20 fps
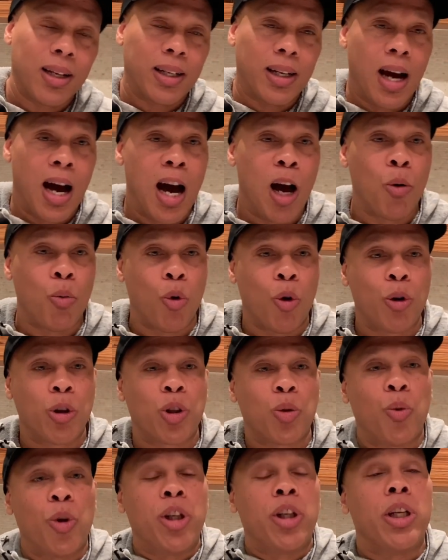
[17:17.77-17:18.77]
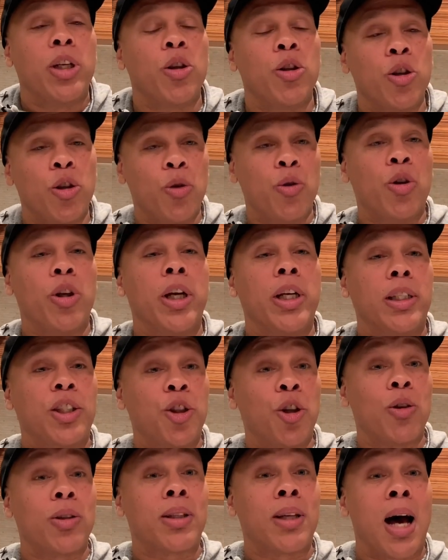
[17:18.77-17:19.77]
God works when it's
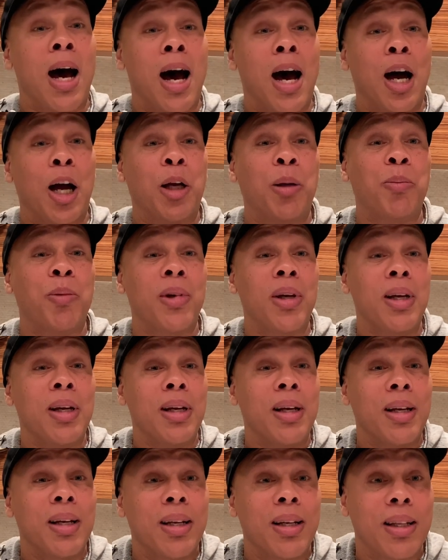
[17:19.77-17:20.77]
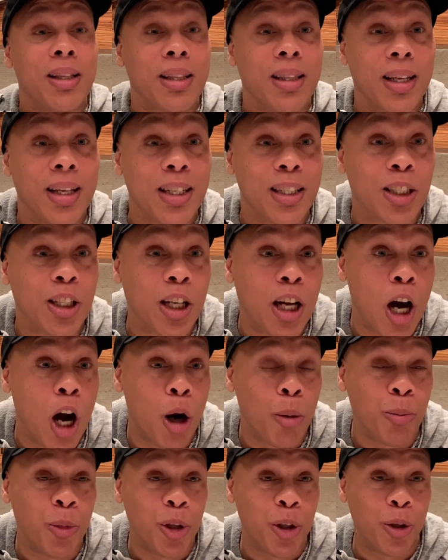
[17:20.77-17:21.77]
your time, things
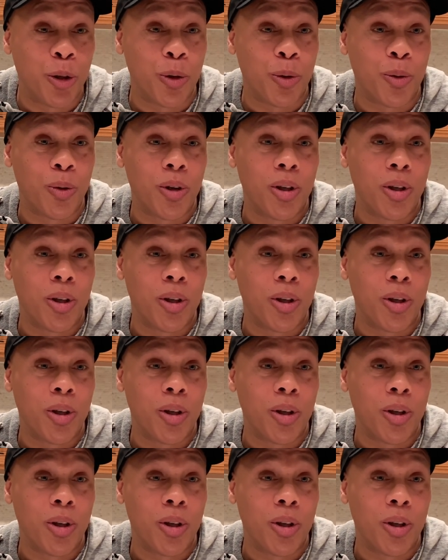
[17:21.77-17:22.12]
come to you.